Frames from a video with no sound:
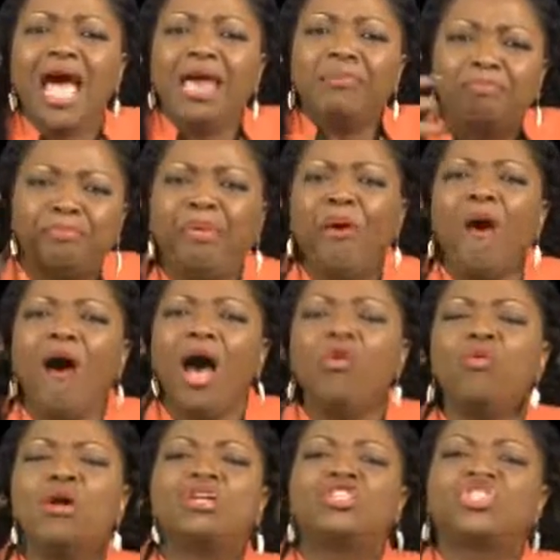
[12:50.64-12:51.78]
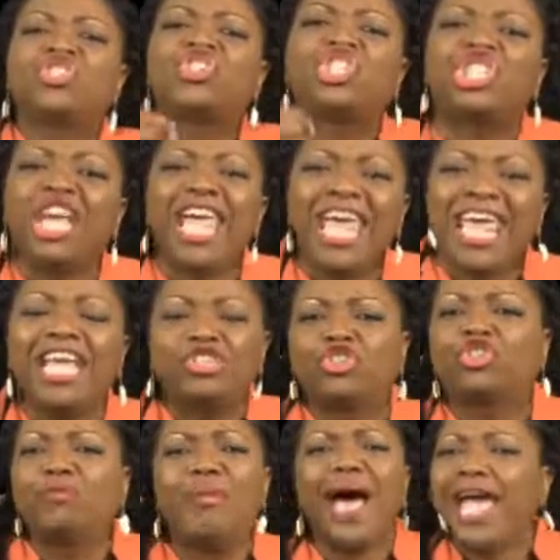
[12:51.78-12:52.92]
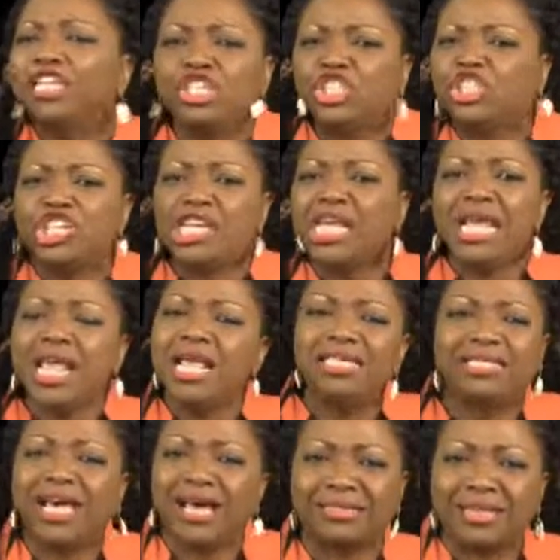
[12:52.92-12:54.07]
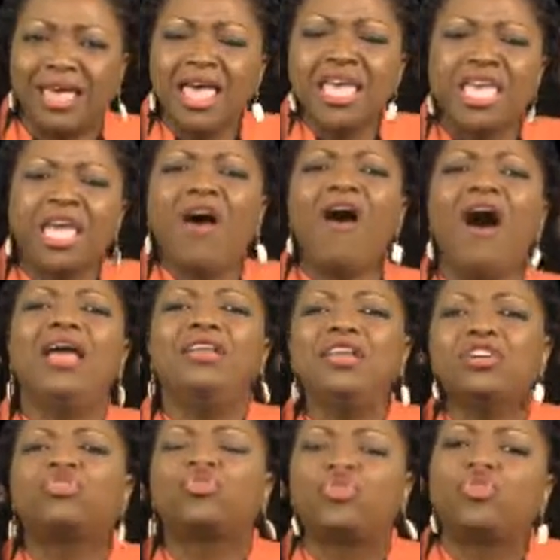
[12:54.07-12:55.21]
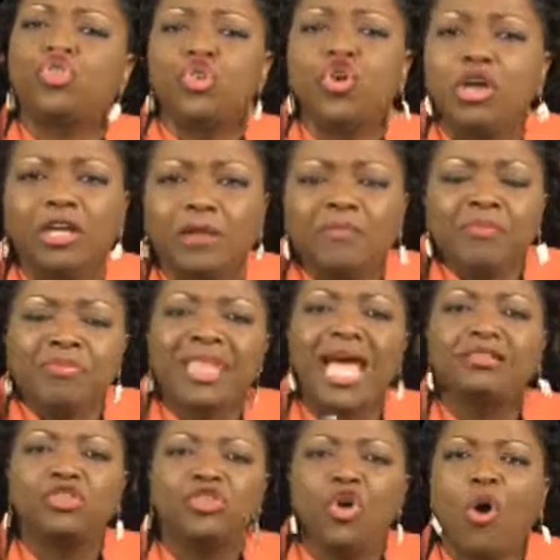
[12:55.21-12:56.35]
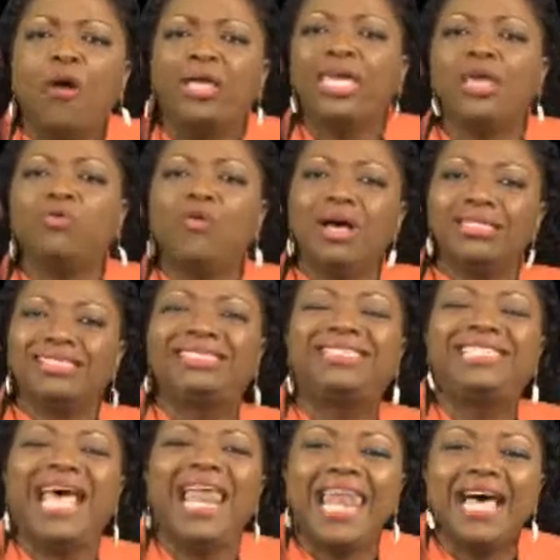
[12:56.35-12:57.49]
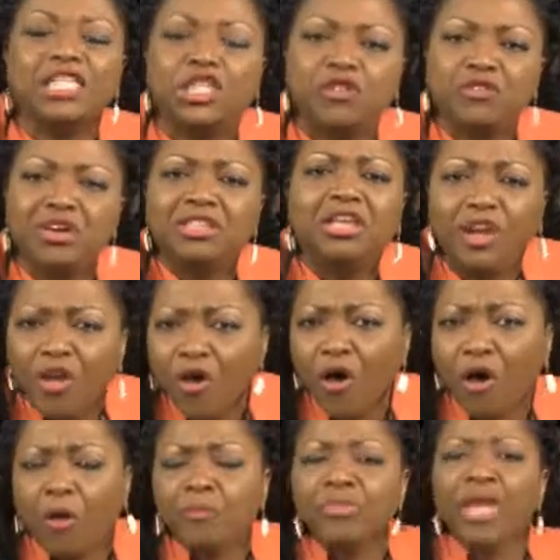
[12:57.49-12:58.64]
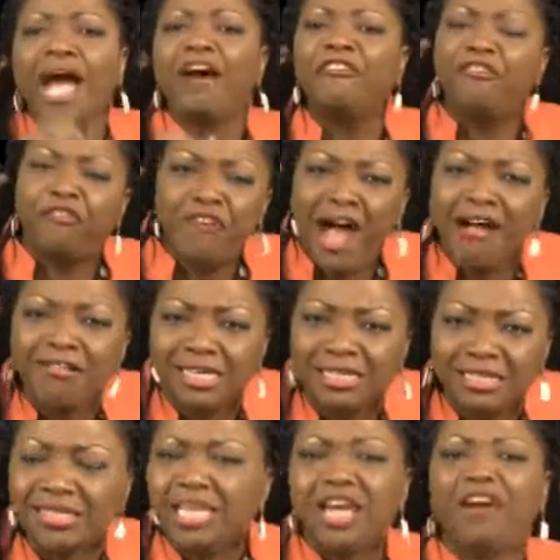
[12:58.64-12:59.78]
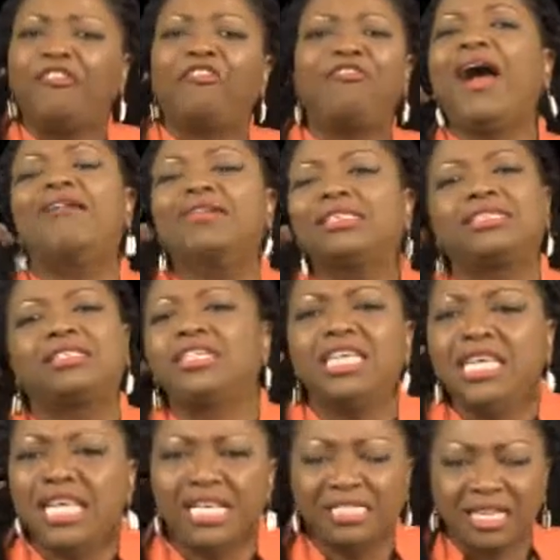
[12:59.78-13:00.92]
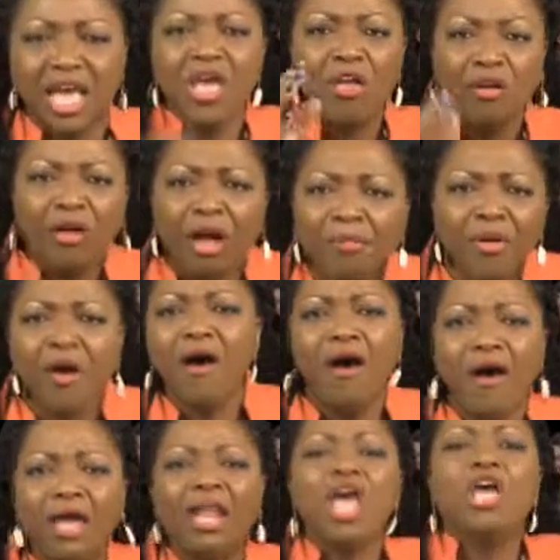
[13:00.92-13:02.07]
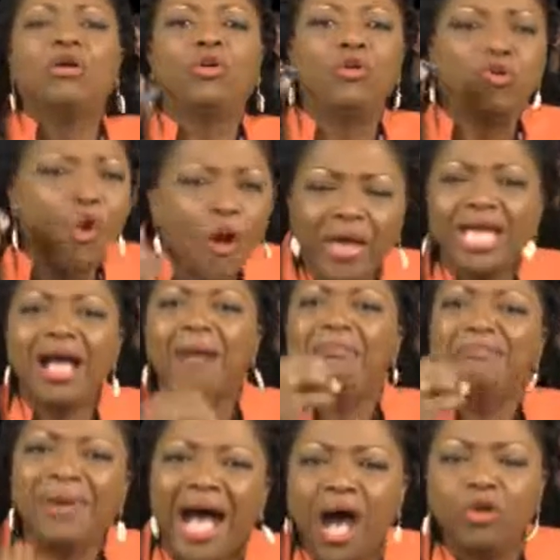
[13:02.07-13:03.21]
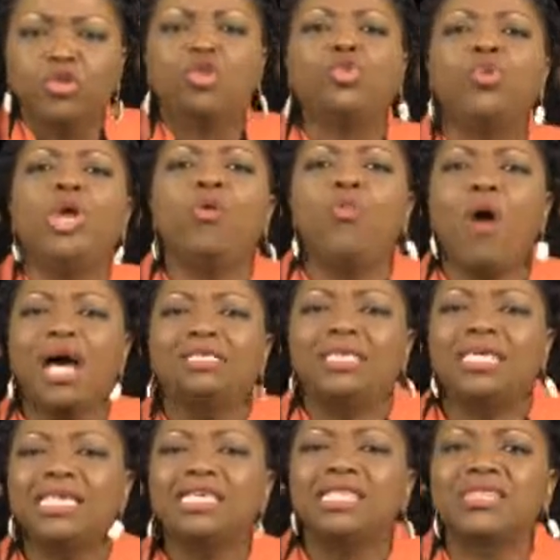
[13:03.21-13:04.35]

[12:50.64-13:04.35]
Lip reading: And Paul was changed by Jesus. He understood that though he was zealous for the law, a Pharisee of Pharisees, come on, going about doing what he